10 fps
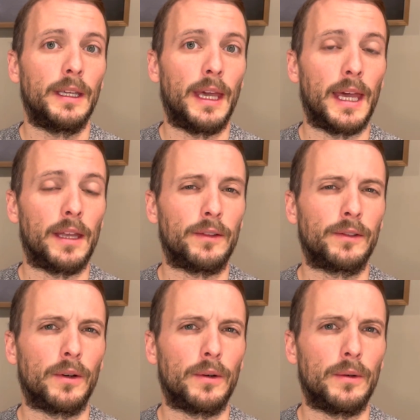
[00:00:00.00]
And
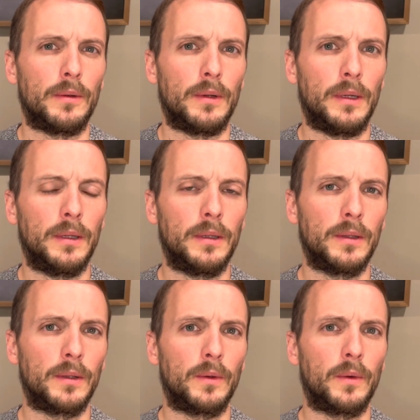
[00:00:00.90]
so
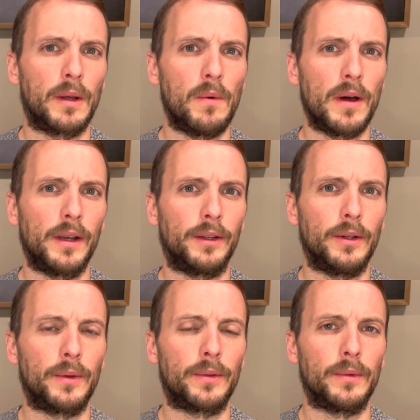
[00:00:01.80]
what I wanted to
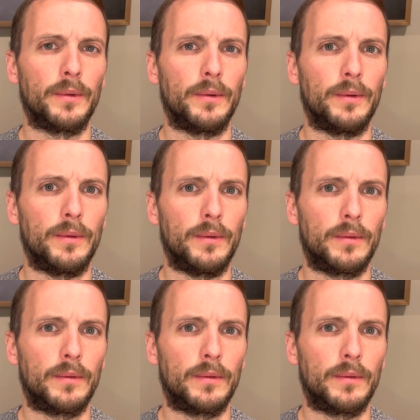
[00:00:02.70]
go through